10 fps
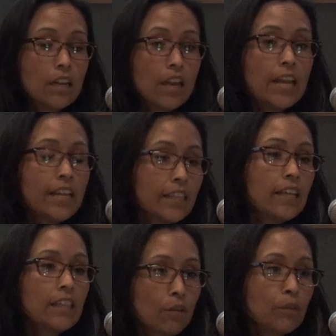anything
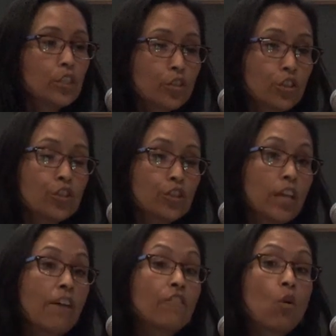that researchers
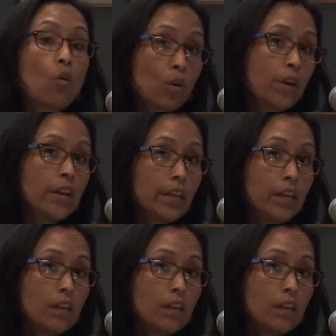have already